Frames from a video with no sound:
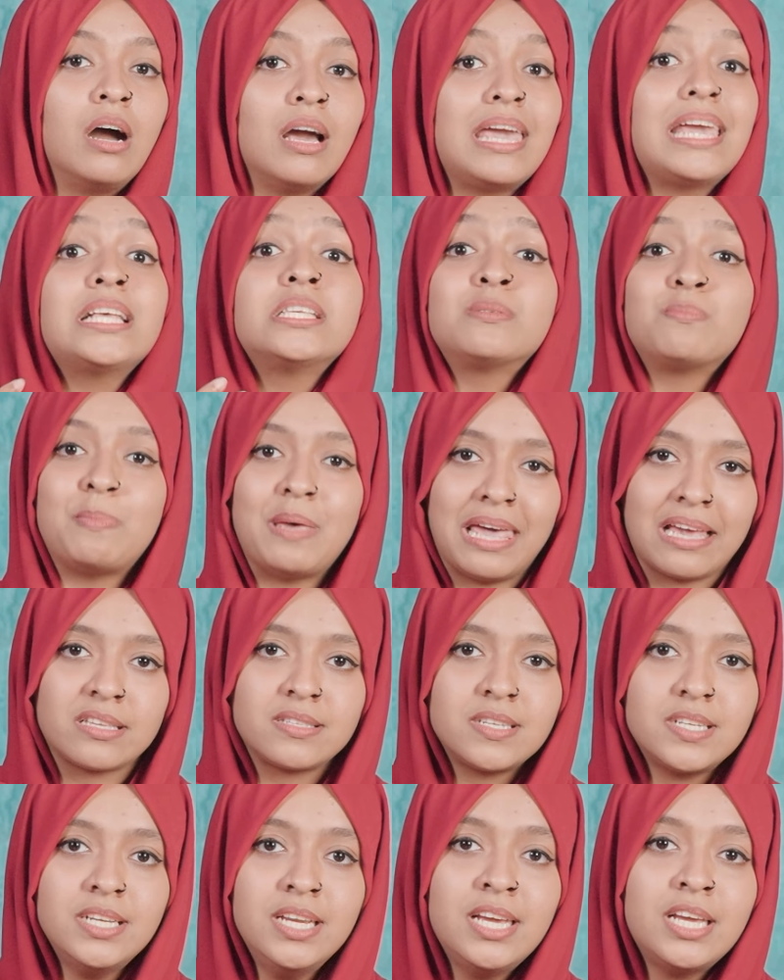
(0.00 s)

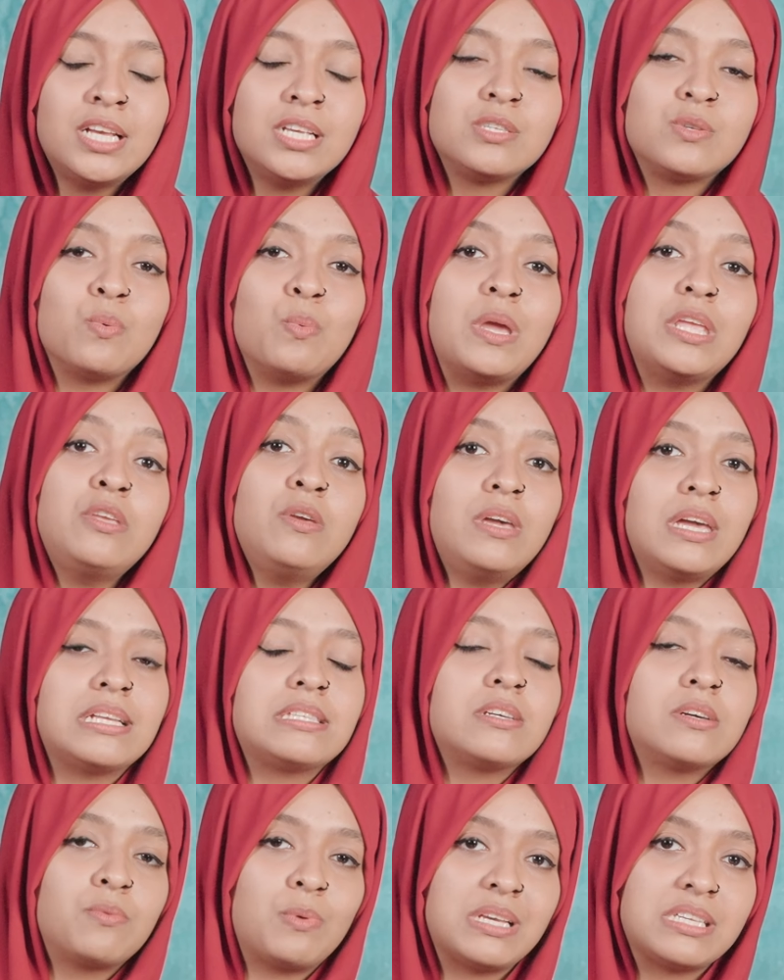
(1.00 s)
expected. So when you
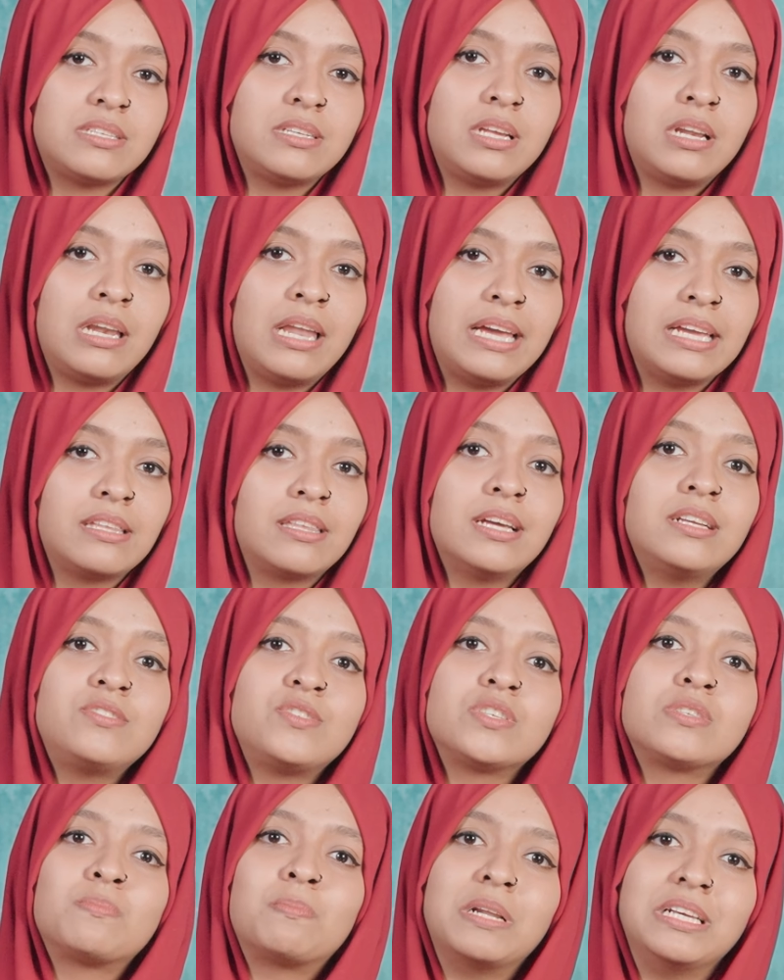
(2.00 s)
get a question like that,
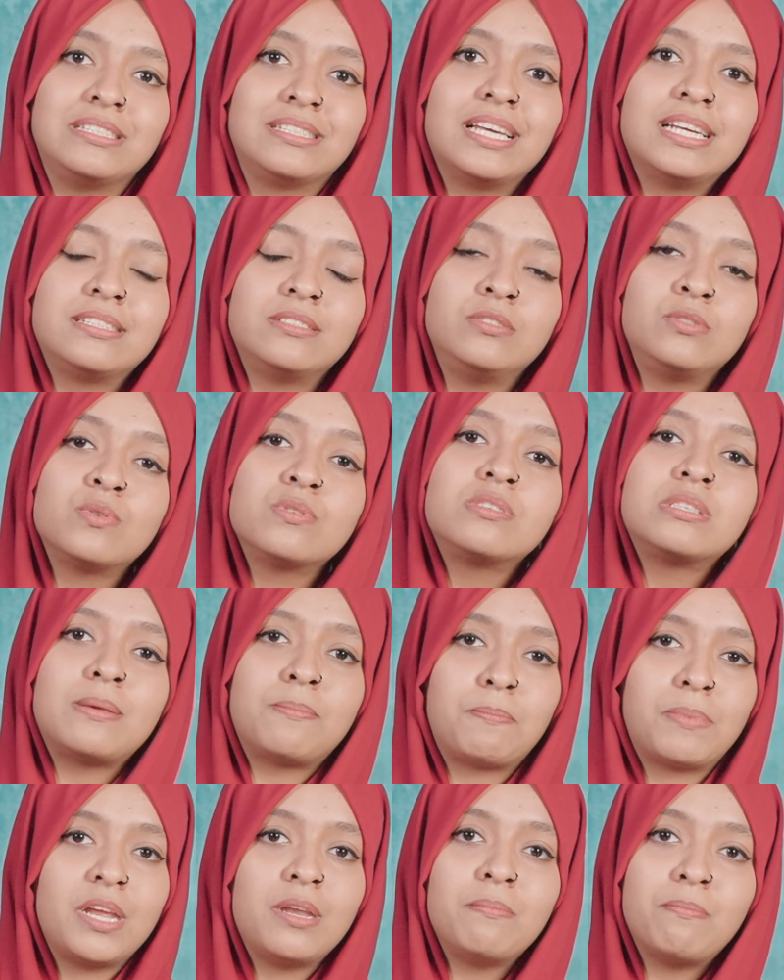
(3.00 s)
just split that into
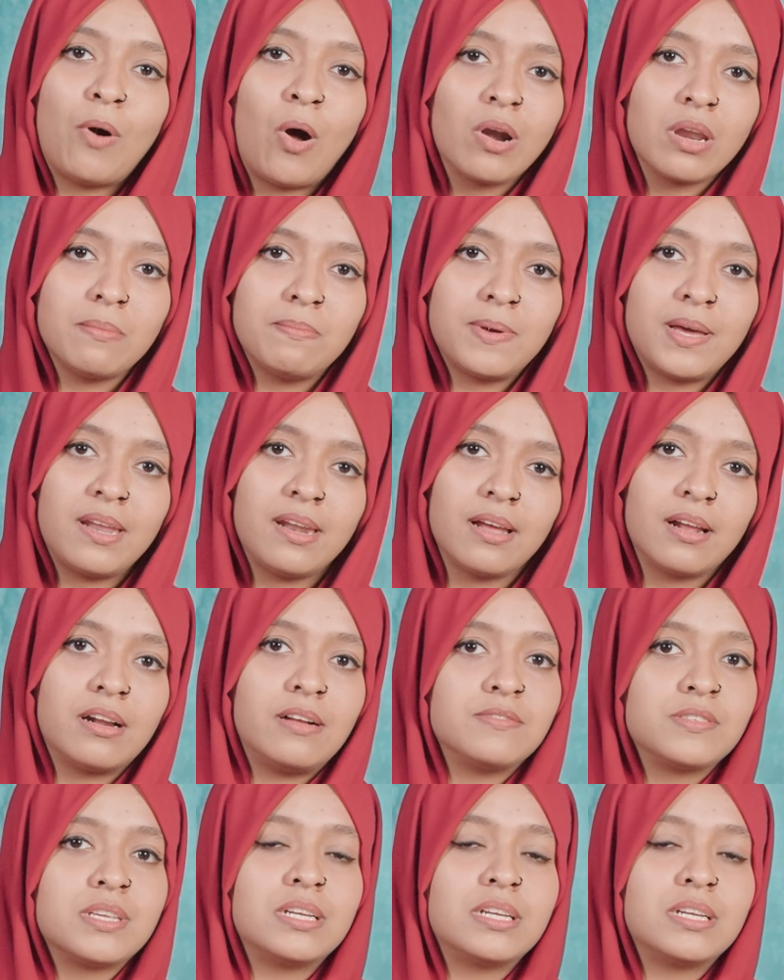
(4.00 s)
separate body paragraphs.